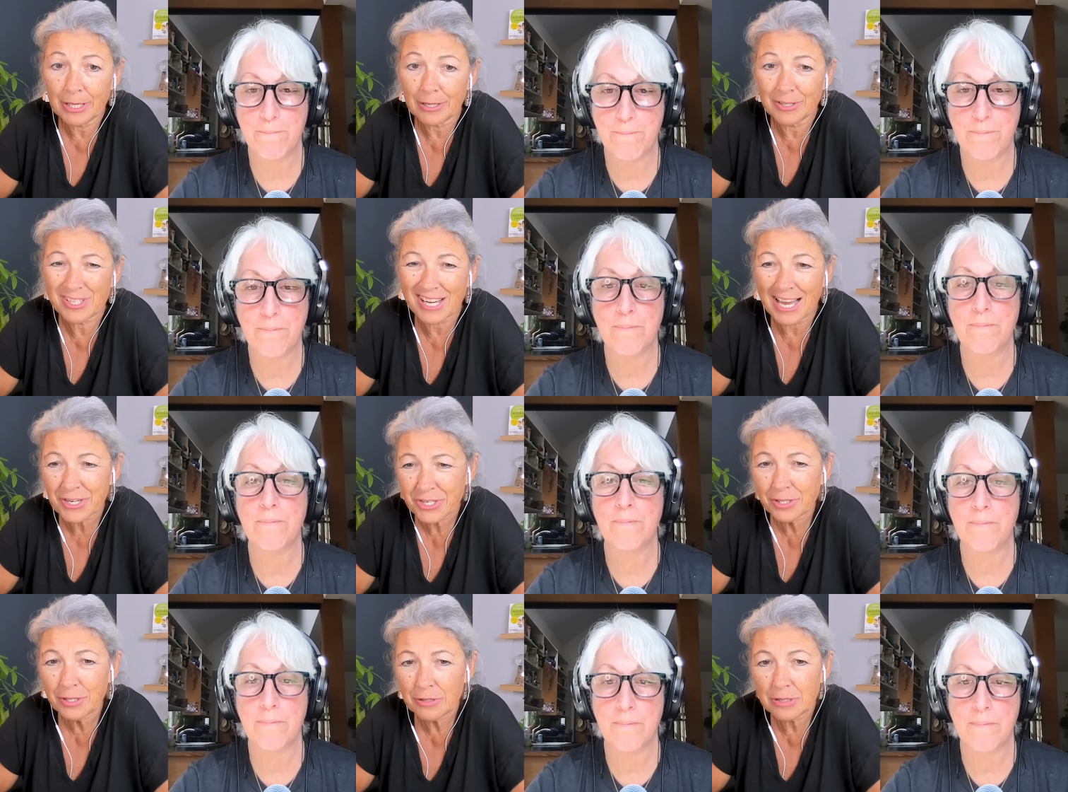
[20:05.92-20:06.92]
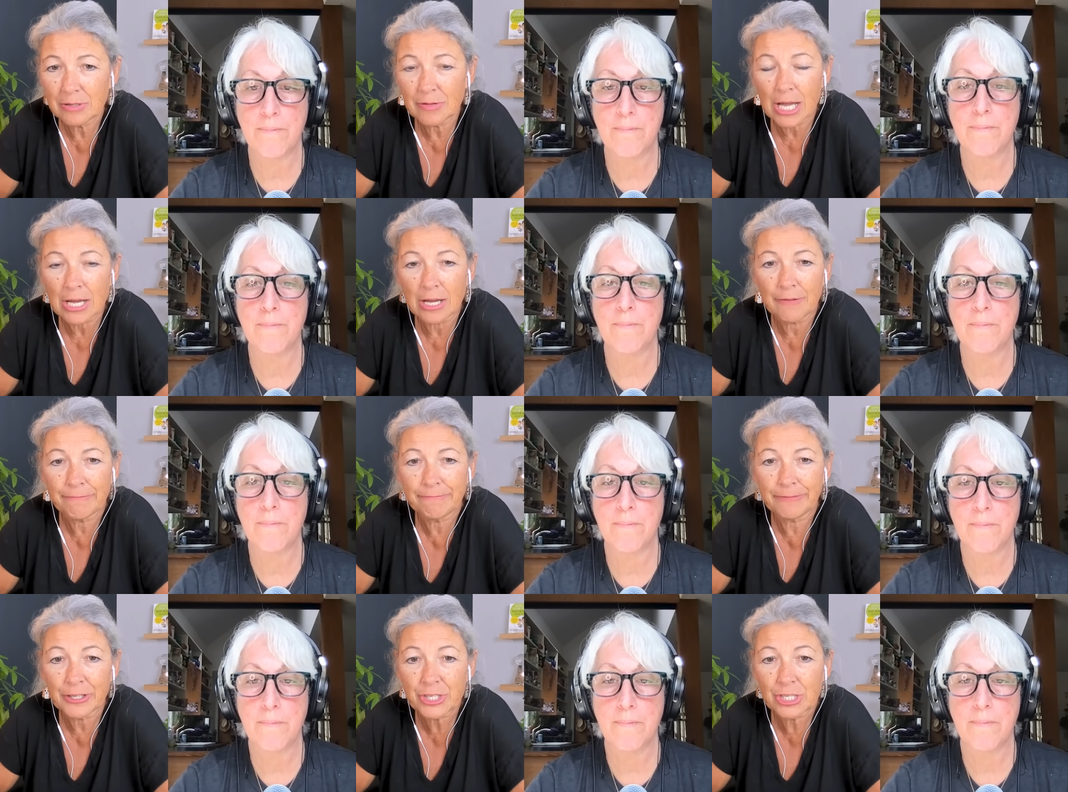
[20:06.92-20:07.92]
Speaker 1: because it actually uh,
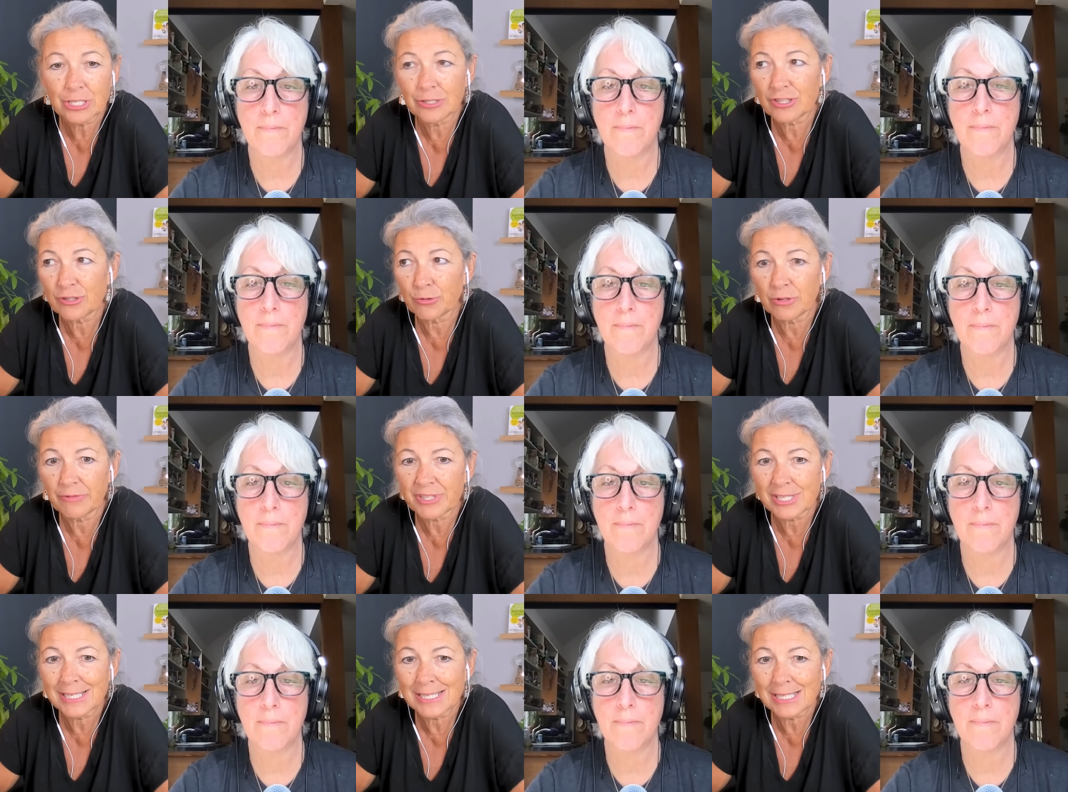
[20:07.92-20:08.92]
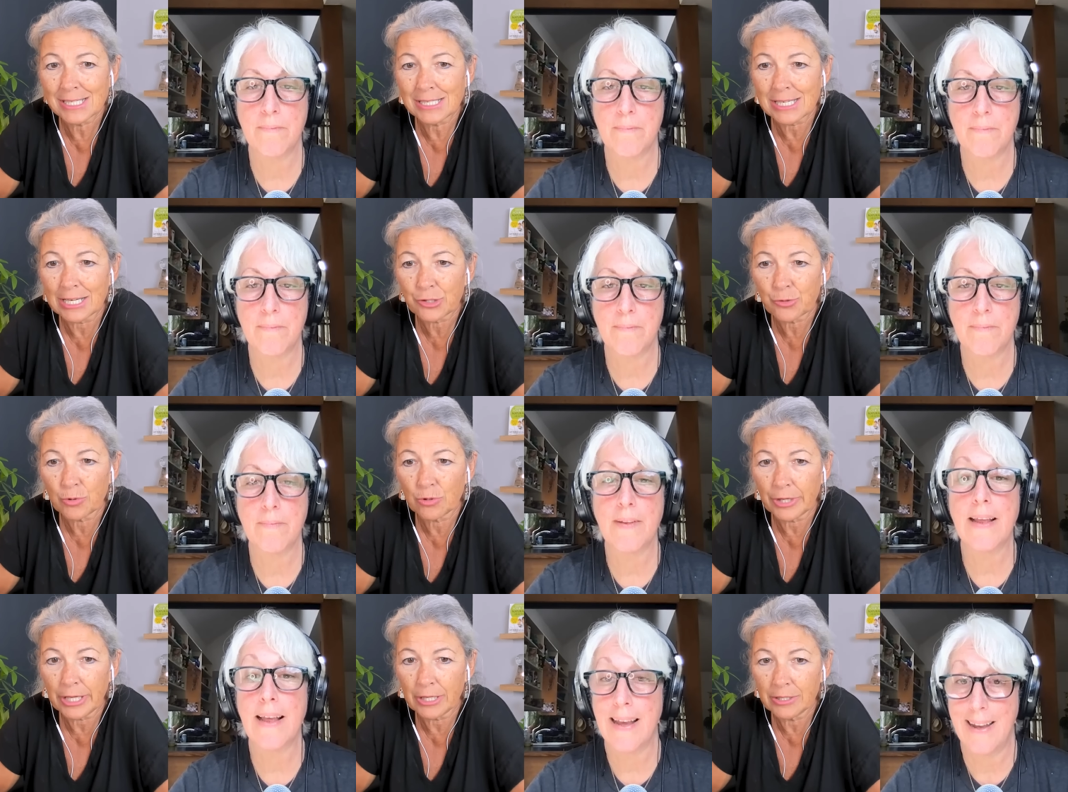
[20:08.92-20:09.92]
functions sort of as a
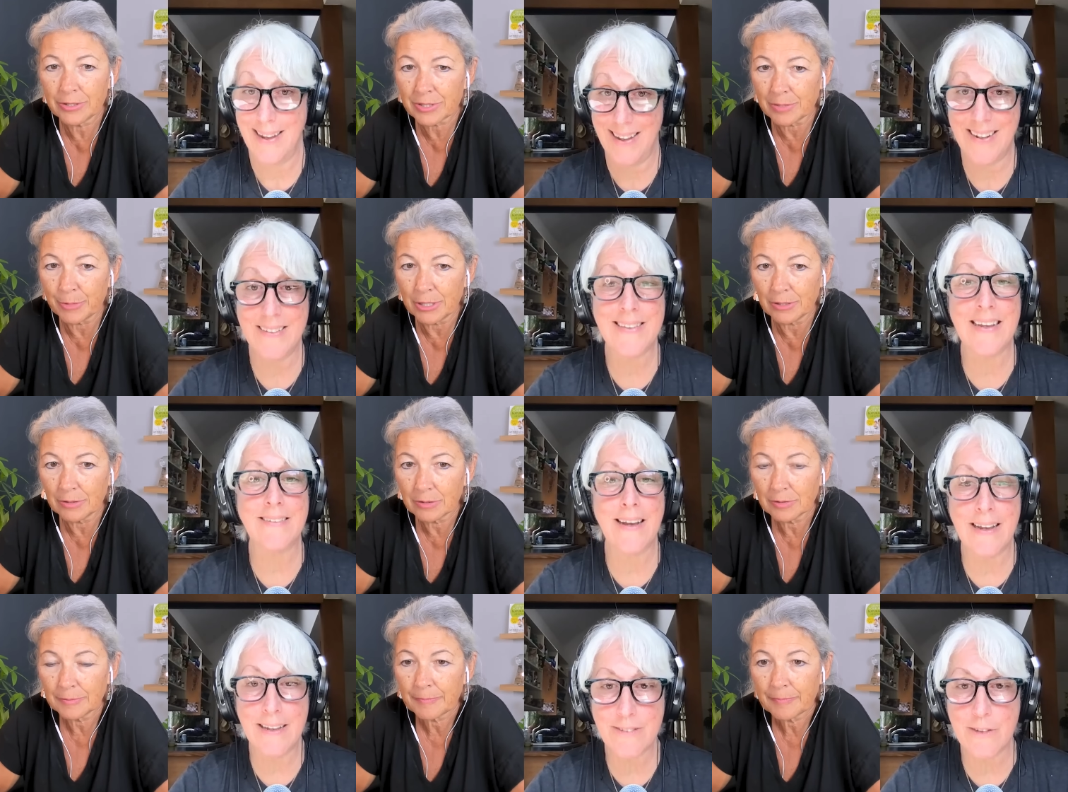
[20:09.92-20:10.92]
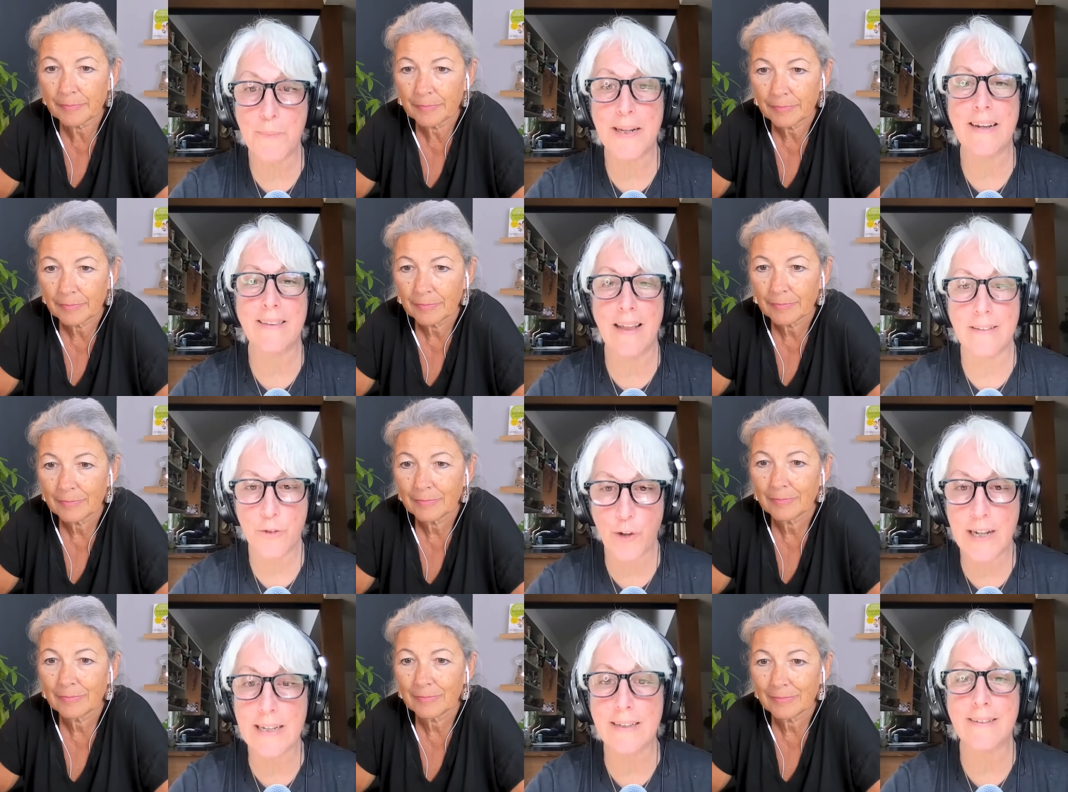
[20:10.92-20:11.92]
natural
Speaker 2: antihistamine. It is antihistaminic. That's
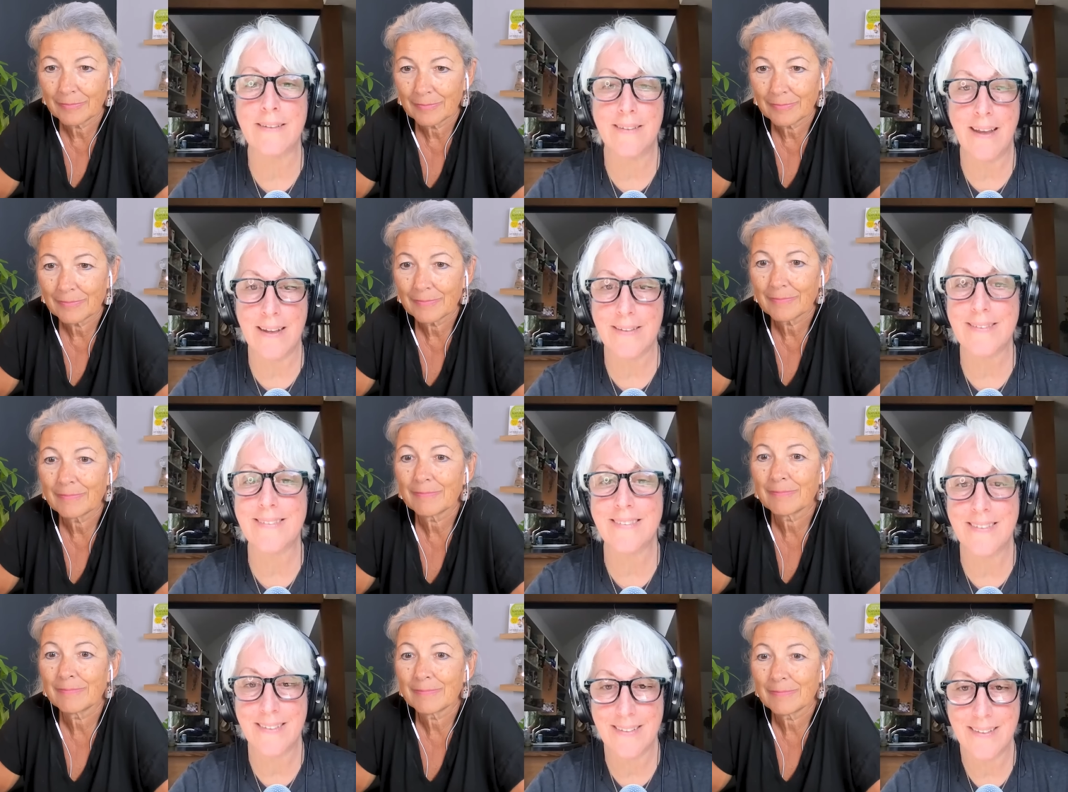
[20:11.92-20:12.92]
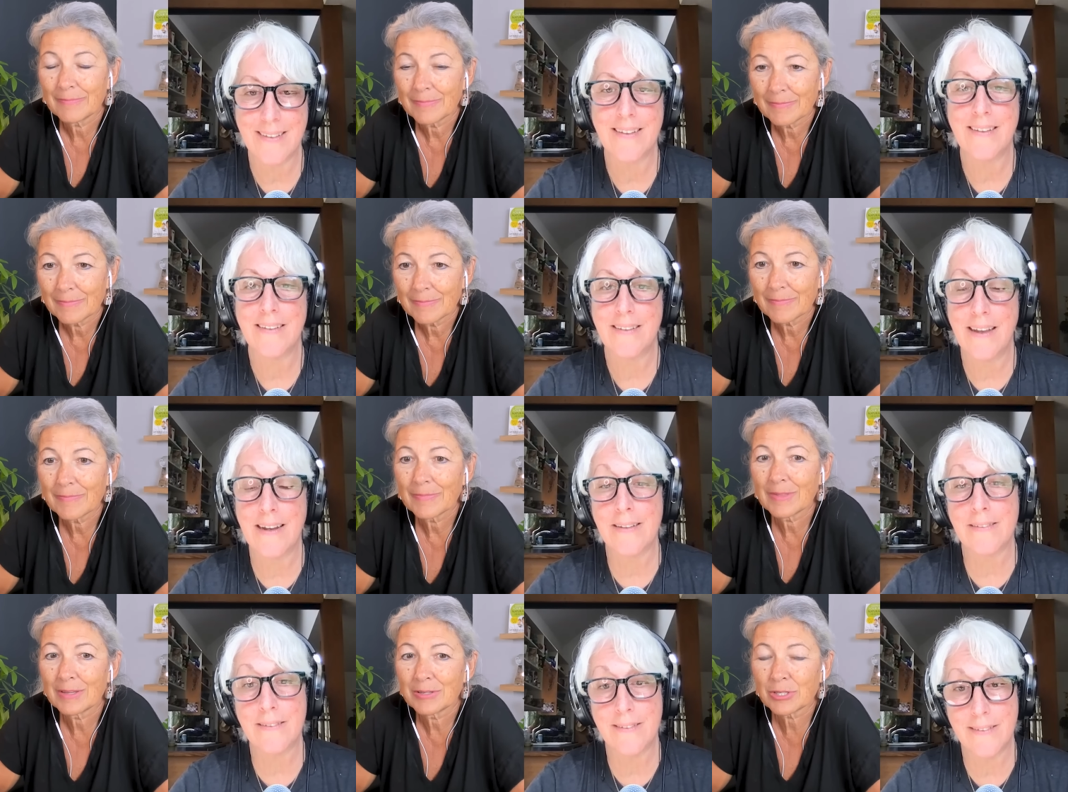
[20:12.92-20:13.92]
right. Yes.
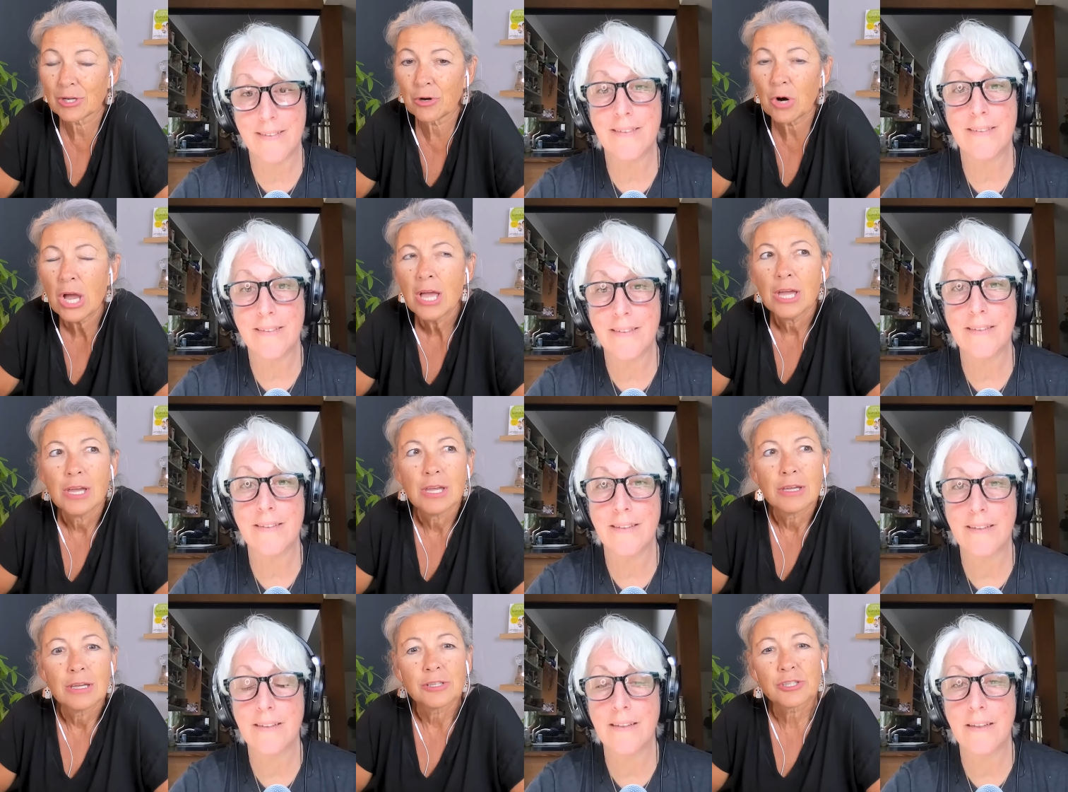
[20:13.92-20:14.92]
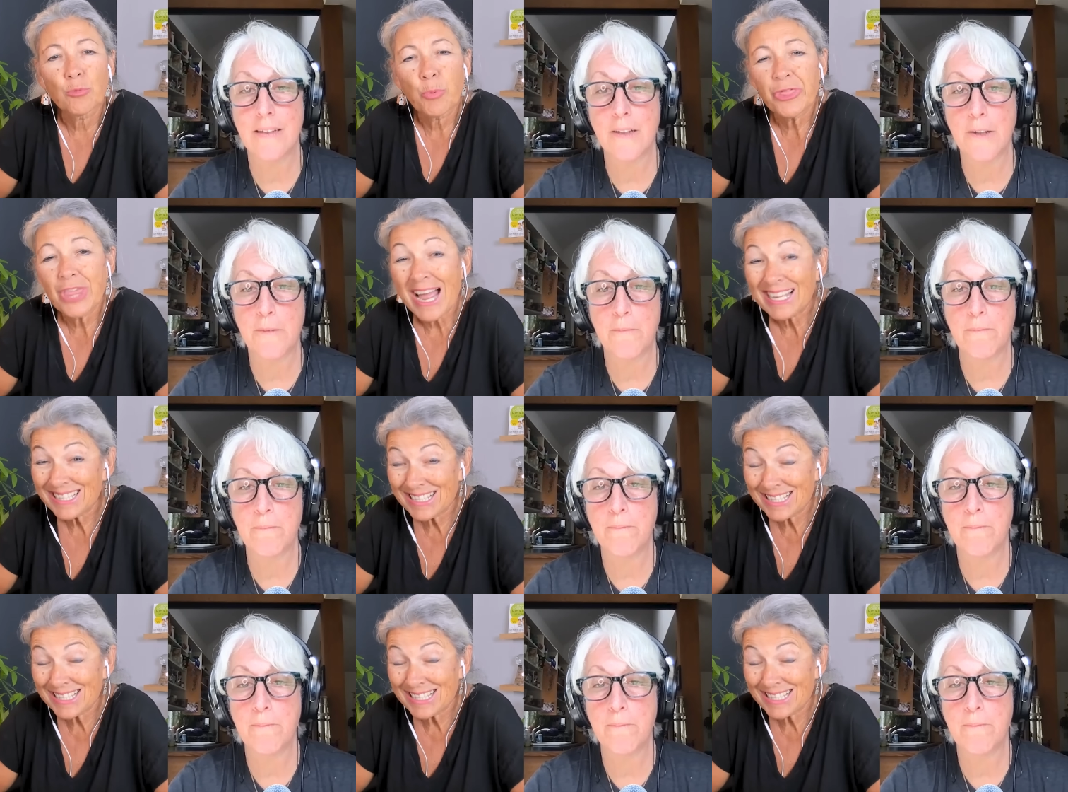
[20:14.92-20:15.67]
Yes.
Speaker 1: So, so with that